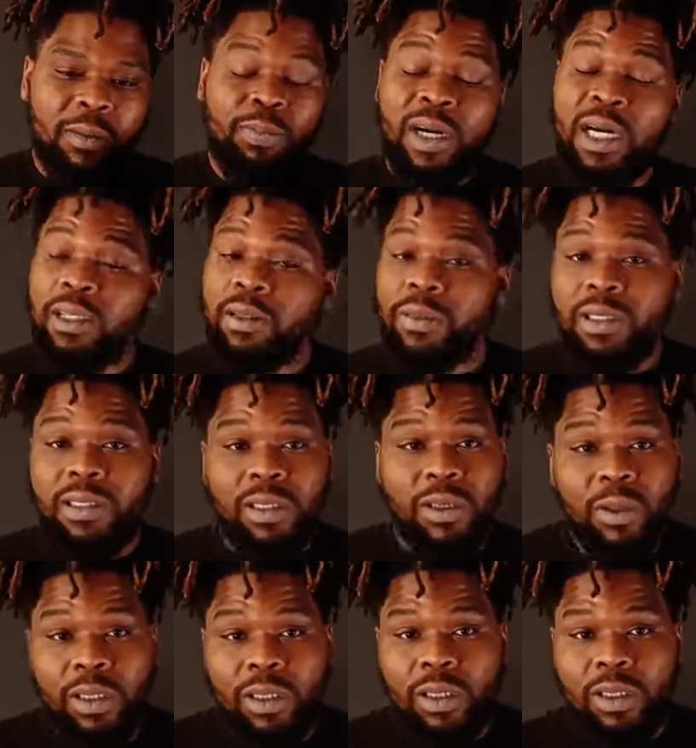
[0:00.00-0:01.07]
problem is
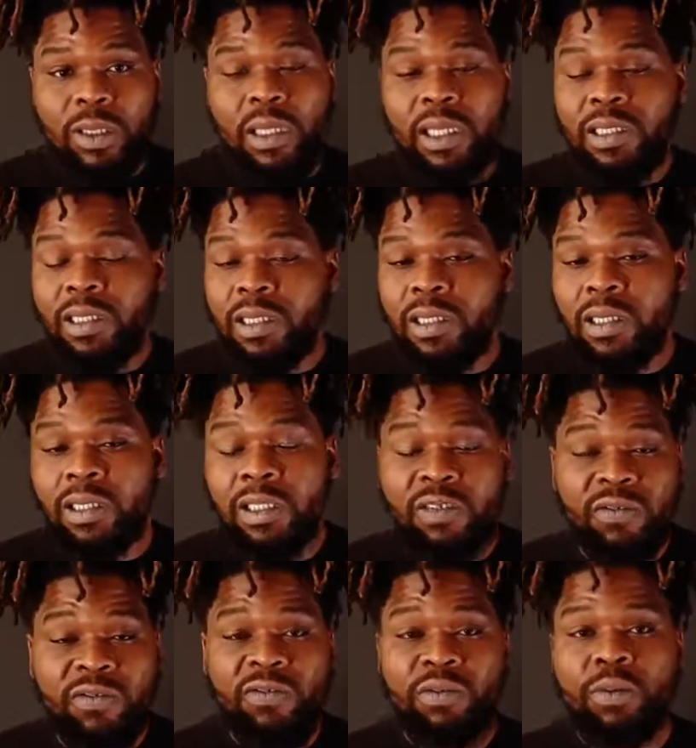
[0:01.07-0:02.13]
still here. It's just in a
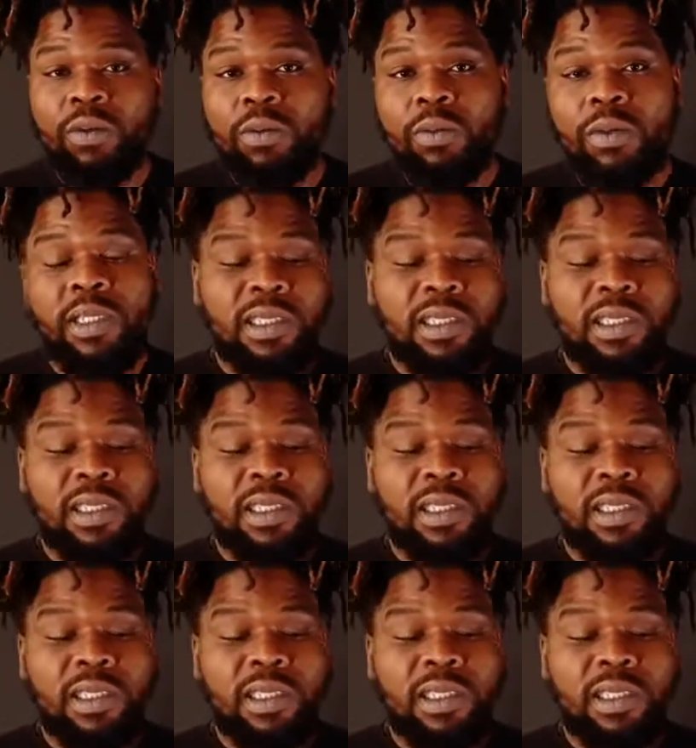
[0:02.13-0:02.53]
different form.